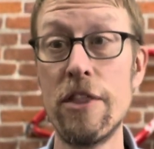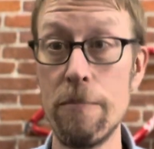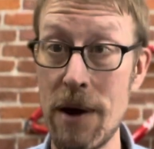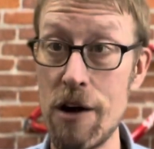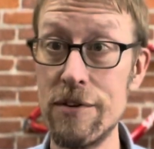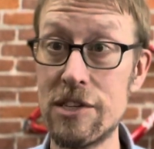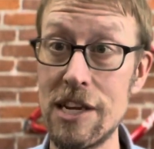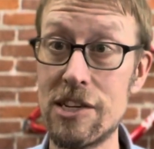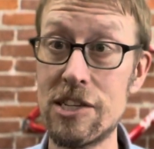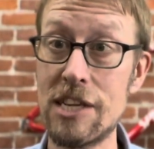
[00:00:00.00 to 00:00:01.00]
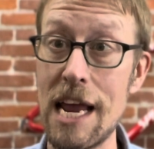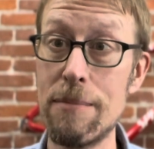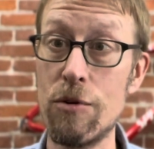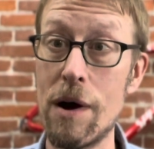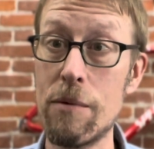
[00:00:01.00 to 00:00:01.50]
The pelvis stays
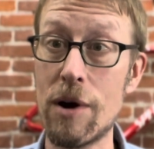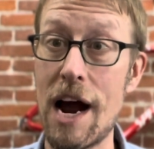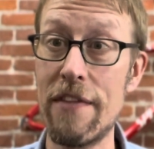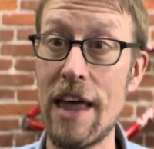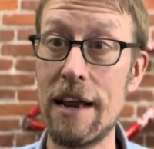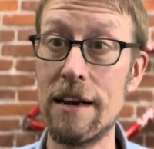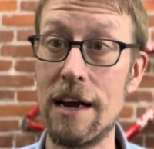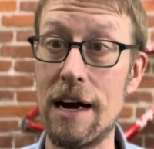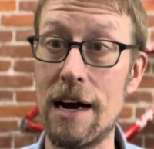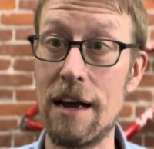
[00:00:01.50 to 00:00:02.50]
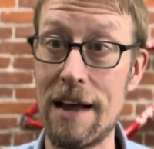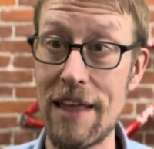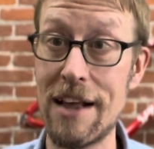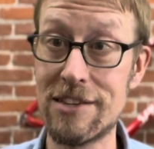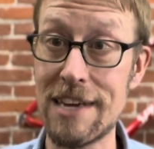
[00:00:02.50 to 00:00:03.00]
stable when we're on
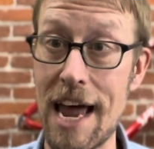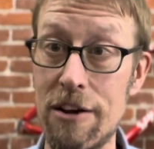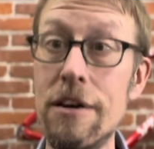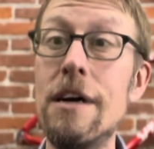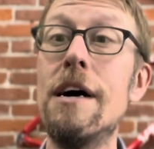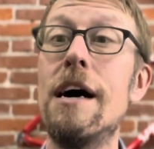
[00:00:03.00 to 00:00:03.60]
that saddle,